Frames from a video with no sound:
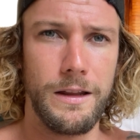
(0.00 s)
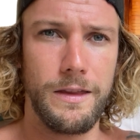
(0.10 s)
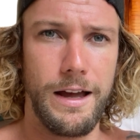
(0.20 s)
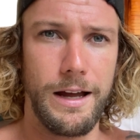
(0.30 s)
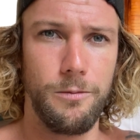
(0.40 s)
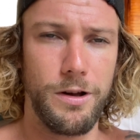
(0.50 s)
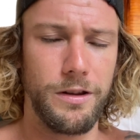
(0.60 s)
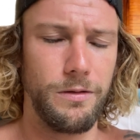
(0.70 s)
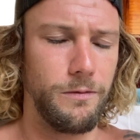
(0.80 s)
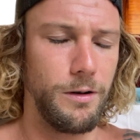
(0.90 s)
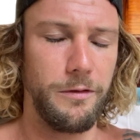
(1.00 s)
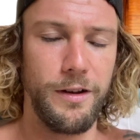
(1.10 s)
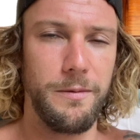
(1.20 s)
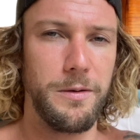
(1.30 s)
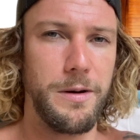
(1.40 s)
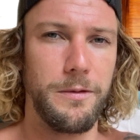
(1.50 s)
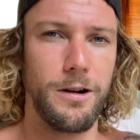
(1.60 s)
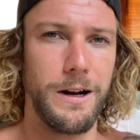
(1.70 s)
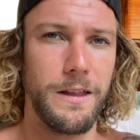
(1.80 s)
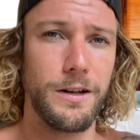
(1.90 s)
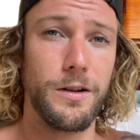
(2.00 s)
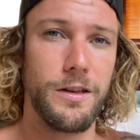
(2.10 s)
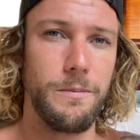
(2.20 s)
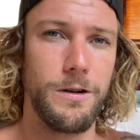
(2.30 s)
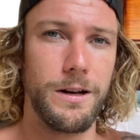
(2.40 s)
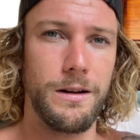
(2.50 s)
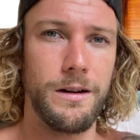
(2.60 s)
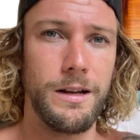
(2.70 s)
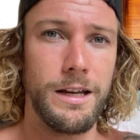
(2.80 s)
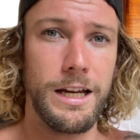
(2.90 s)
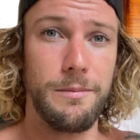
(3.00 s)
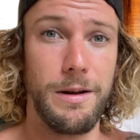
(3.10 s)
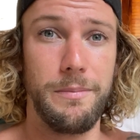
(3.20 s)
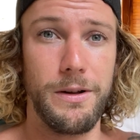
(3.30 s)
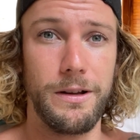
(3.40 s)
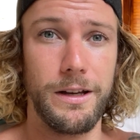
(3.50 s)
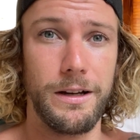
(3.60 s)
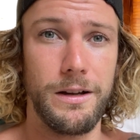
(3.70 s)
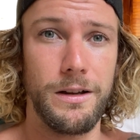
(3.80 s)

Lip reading: that wasn't from a family member or anything, just someone in my building.